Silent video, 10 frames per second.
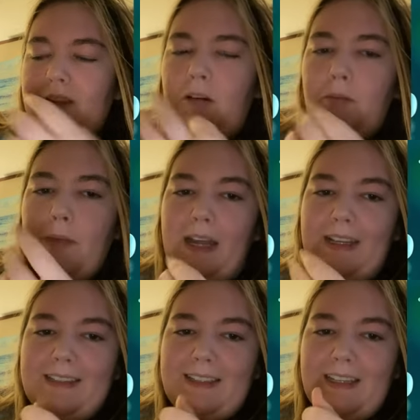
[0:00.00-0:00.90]

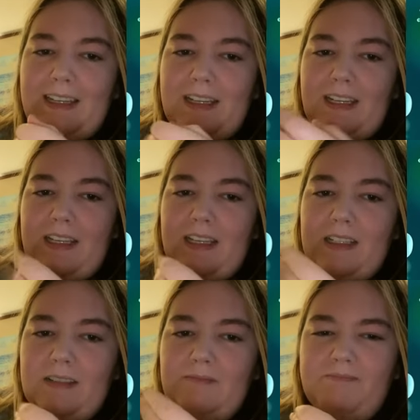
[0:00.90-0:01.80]
medicine
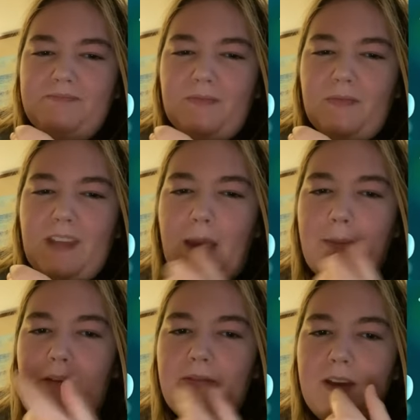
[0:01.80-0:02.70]
type
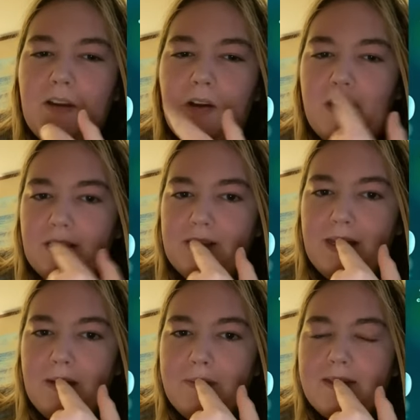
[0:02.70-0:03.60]
of feel on your
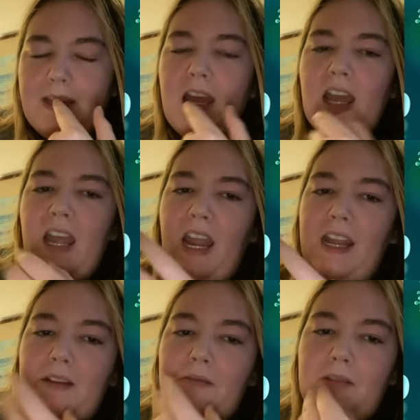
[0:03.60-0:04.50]
lips,
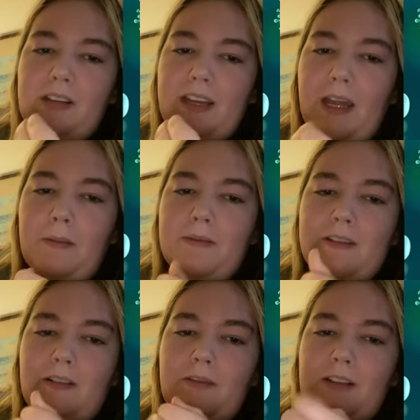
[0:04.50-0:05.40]
and it really helps
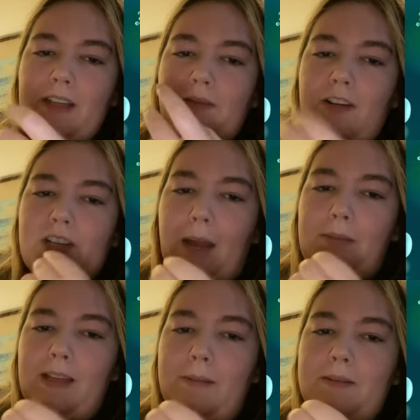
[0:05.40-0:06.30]
to relieve your
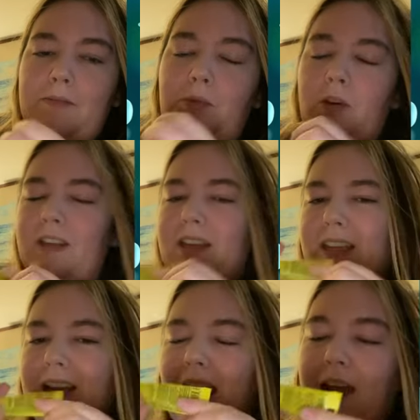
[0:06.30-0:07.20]
chapped lips more
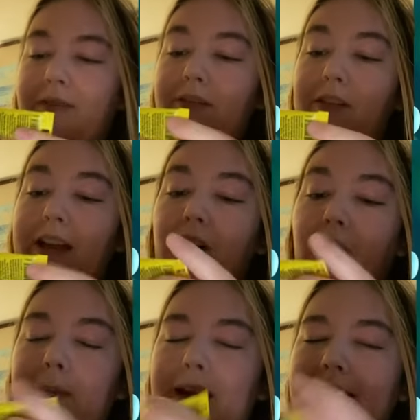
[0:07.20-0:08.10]
than I feel like
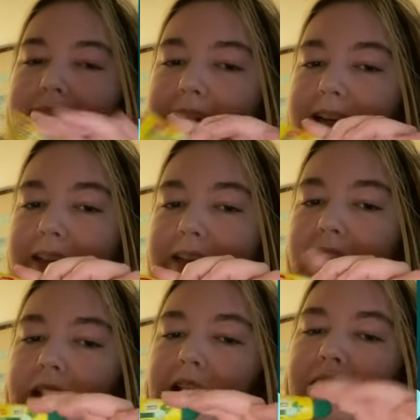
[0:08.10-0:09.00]
Carmex does.
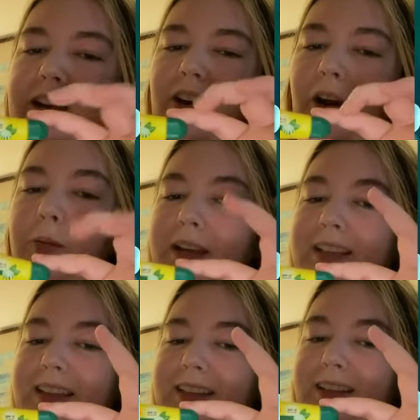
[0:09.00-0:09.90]
Carmex
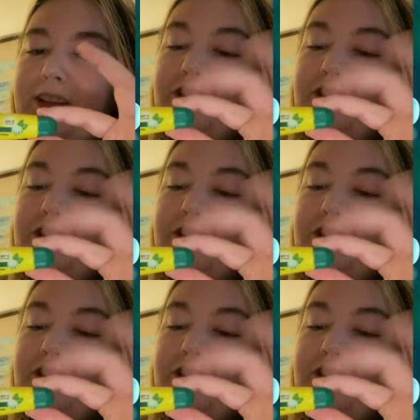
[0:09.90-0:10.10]
does a good